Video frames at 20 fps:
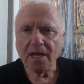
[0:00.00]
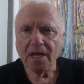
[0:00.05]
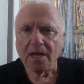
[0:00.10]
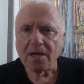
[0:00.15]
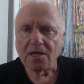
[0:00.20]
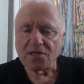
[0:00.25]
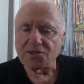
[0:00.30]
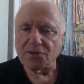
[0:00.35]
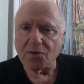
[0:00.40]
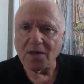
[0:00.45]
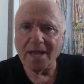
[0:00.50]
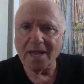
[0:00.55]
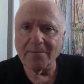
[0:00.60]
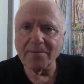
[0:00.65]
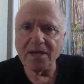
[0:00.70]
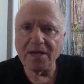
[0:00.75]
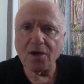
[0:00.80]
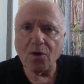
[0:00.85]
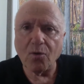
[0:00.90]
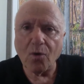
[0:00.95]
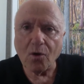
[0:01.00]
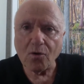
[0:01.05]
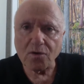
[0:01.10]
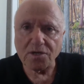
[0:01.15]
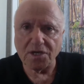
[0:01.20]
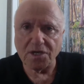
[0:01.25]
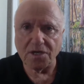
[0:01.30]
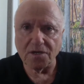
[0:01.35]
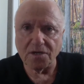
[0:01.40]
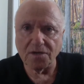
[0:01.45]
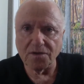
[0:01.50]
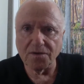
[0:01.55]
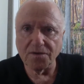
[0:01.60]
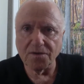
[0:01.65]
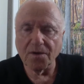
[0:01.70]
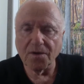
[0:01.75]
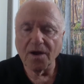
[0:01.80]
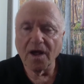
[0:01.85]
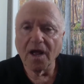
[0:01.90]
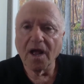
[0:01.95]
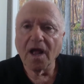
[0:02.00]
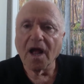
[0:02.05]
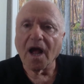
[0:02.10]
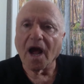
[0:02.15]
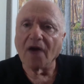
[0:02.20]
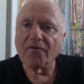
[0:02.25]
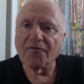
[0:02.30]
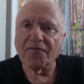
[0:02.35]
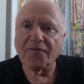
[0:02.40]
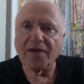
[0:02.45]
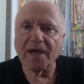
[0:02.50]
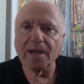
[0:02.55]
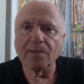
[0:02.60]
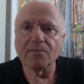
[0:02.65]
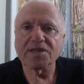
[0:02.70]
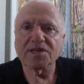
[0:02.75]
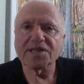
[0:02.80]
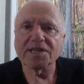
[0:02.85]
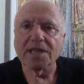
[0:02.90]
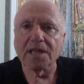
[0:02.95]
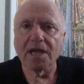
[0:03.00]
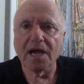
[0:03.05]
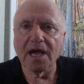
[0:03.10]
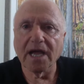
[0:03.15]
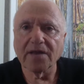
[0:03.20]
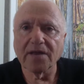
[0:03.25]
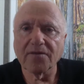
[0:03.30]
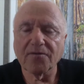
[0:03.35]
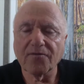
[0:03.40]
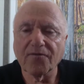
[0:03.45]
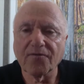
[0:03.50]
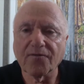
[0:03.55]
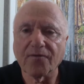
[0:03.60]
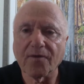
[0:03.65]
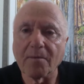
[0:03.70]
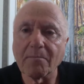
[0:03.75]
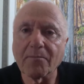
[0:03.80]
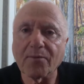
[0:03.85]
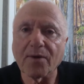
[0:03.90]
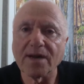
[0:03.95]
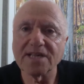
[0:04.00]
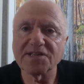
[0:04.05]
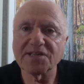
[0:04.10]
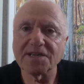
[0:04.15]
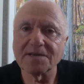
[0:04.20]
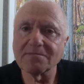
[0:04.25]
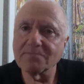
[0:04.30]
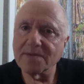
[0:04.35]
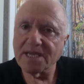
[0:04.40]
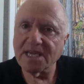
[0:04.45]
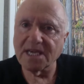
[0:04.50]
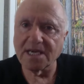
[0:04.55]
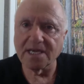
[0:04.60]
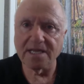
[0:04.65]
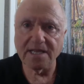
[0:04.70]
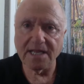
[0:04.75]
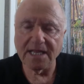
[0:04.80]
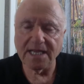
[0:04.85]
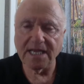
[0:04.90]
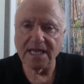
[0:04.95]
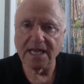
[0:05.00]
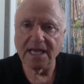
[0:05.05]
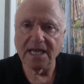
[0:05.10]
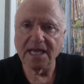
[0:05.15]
So let me quote to you a famous line from President McKinley.